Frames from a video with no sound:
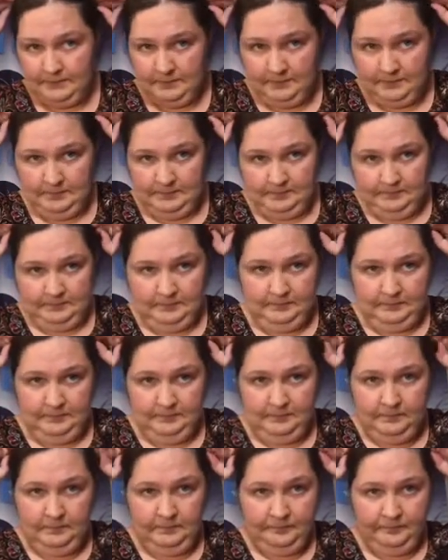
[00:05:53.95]

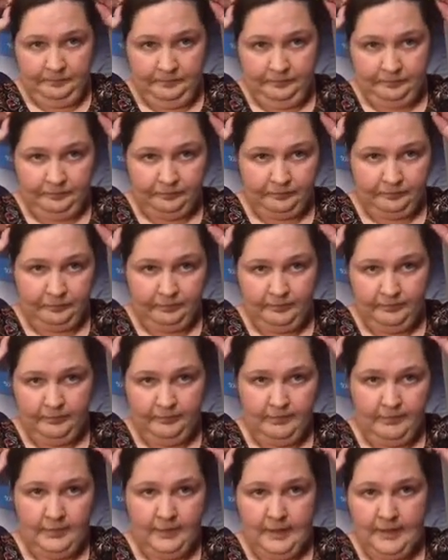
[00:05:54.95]
And
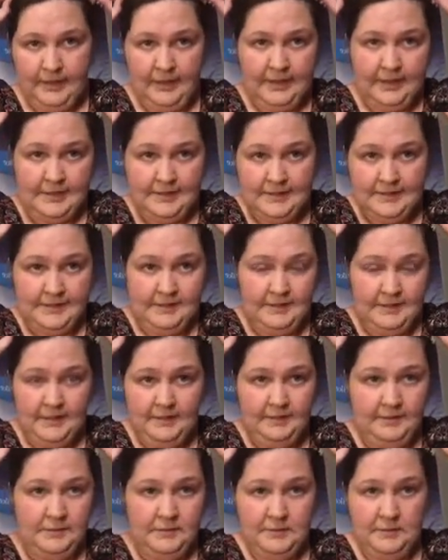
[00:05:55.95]
I still
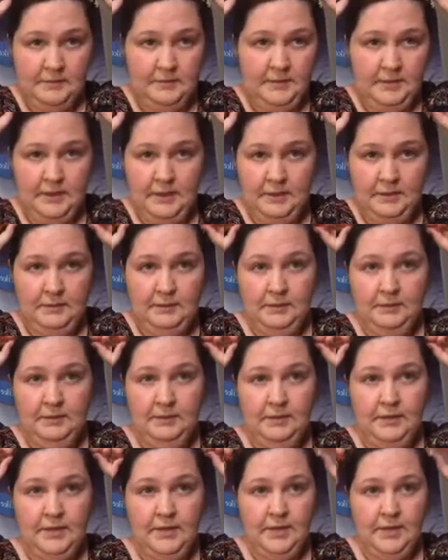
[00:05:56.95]
have some give.